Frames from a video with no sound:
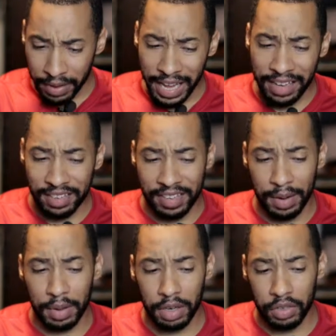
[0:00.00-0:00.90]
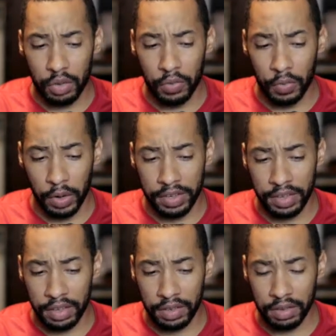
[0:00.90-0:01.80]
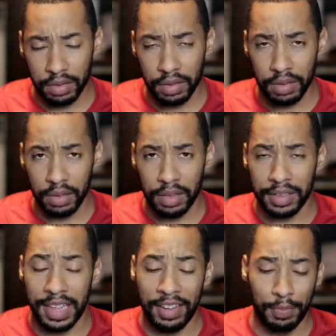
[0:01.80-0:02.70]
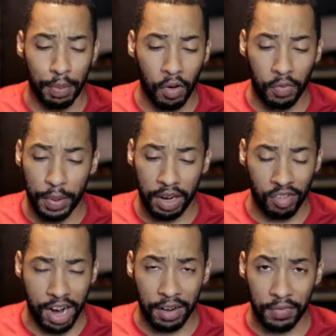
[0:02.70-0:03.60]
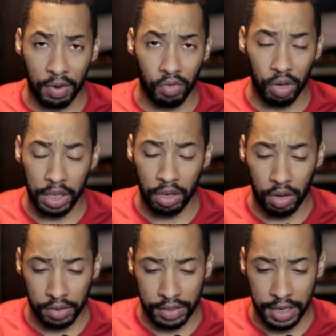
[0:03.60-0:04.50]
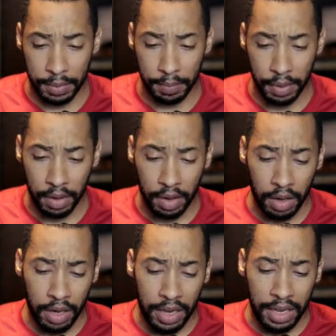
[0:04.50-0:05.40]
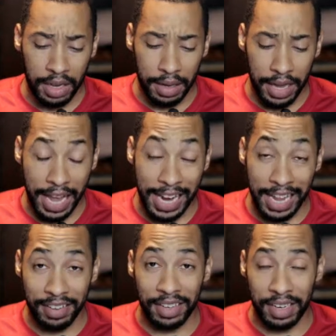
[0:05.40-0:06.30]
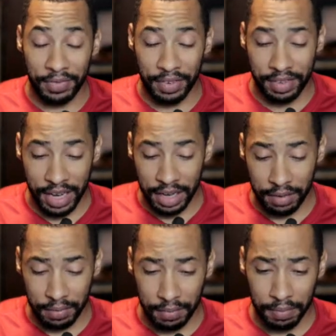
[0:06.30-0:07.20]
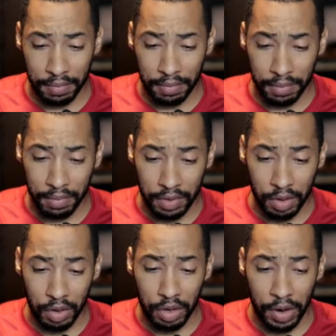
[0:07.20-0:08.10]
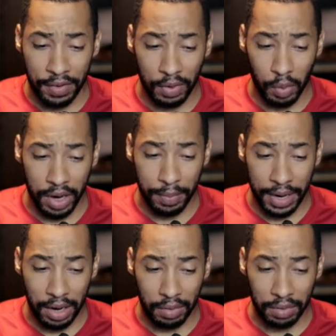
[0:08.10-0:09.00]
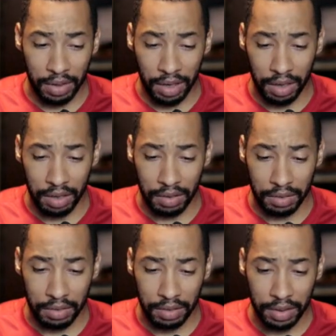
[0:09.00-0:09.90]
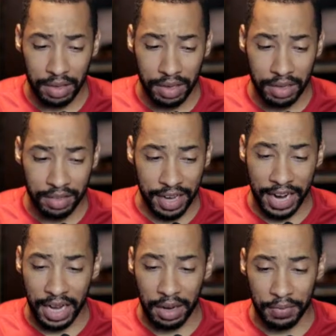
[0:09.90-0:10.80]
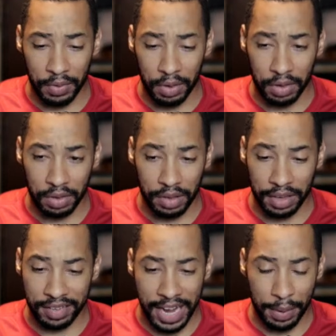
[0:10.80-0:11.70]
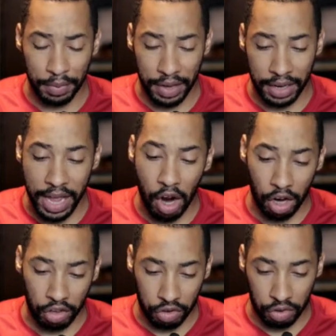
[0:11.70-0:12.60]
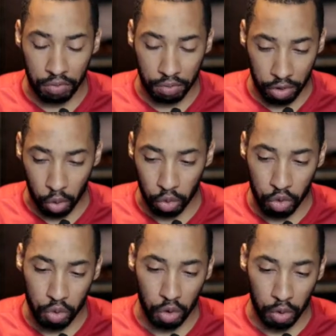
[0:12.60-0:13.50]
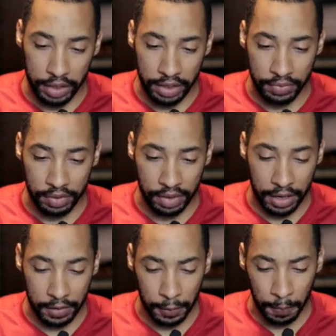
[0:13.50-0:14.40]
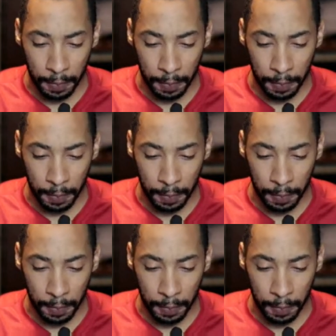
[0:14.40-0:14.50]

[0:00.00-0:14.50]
it's similar to Voices. They've both been around for a really long time. It is a different site, so you don't have to worry about signing up for the same thing. They are two totally different sites.